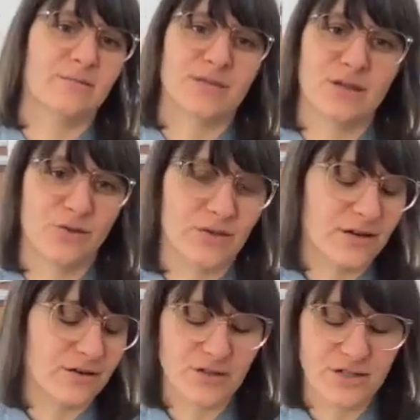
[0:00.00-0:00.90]
So
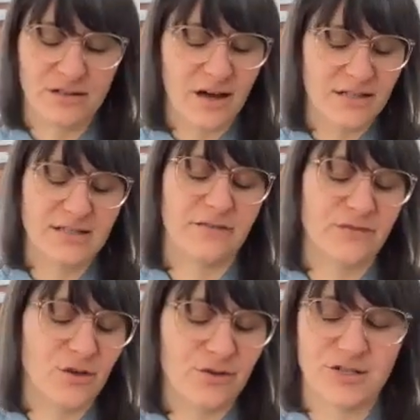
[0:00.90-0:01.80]
there's a lot of
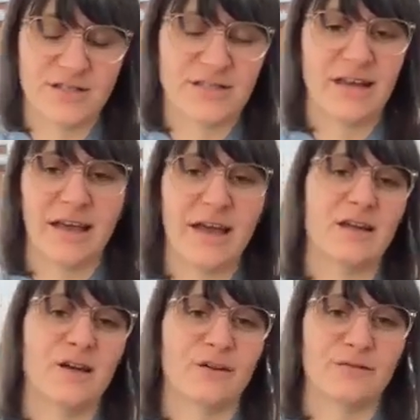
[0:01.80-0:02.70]
stuff you can just get
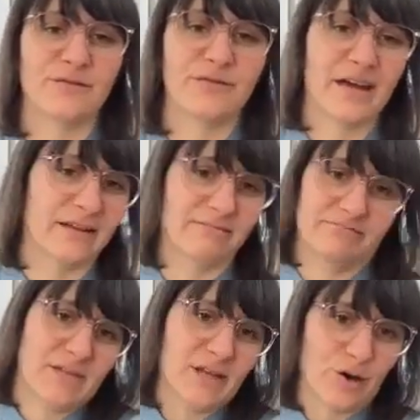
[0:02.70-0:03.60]
ahead of that,
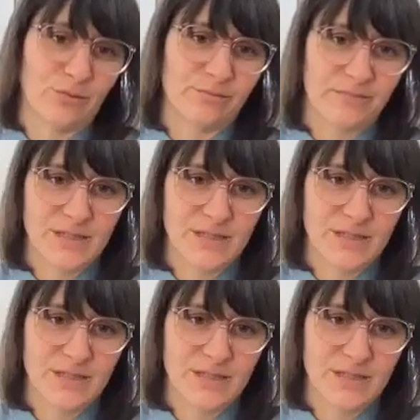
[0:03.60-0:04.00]
you know,